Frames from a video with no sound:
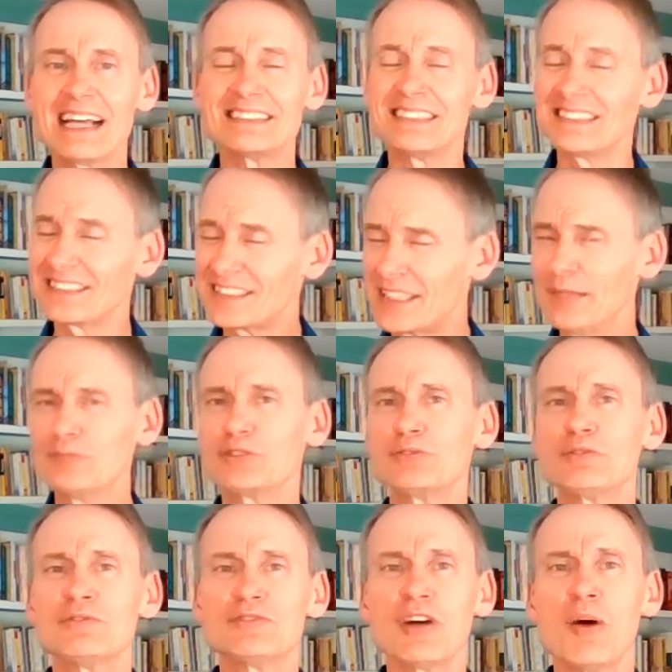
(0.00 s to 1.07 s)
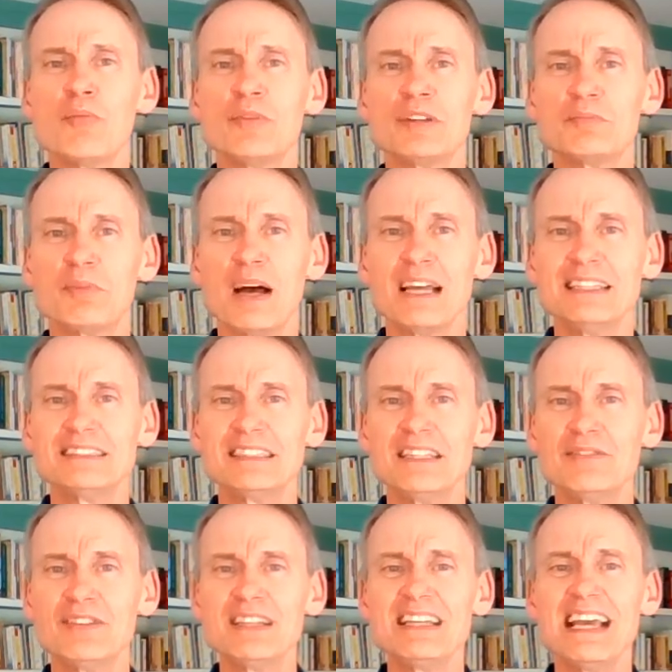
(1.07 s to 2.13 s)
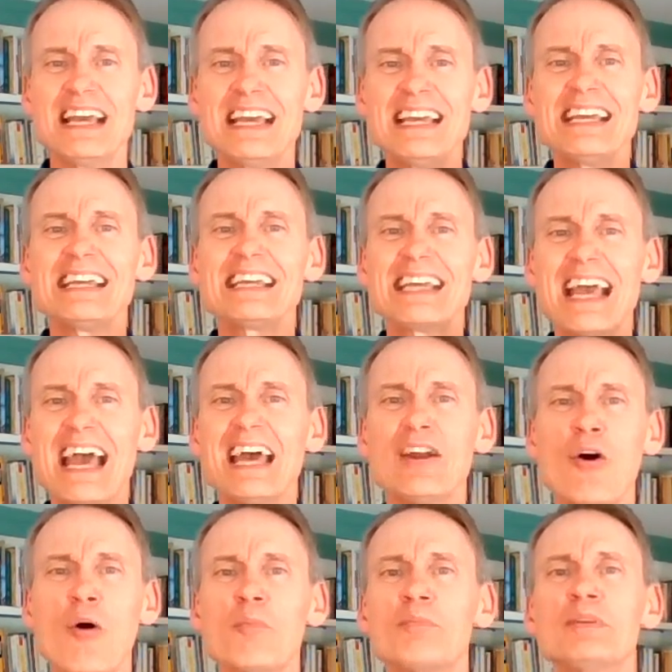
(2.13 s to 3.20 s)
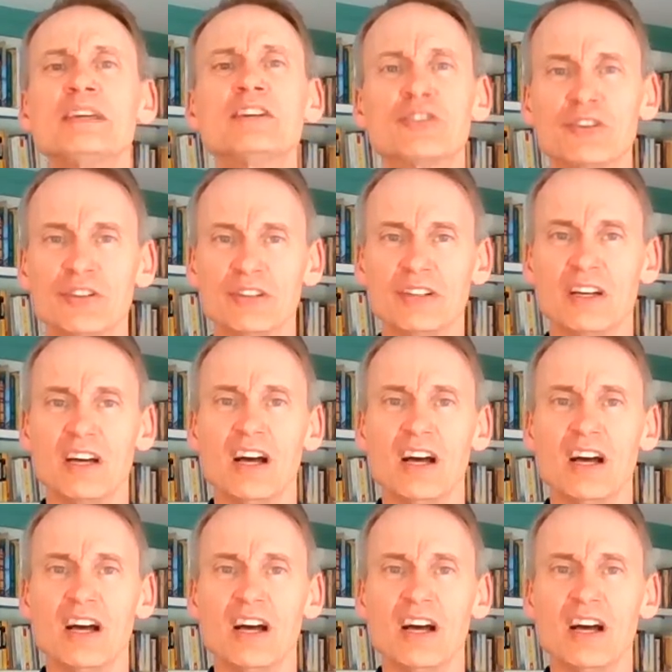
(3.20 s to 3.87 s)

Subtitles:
as it seems to have done with pay TV, it cannot be good.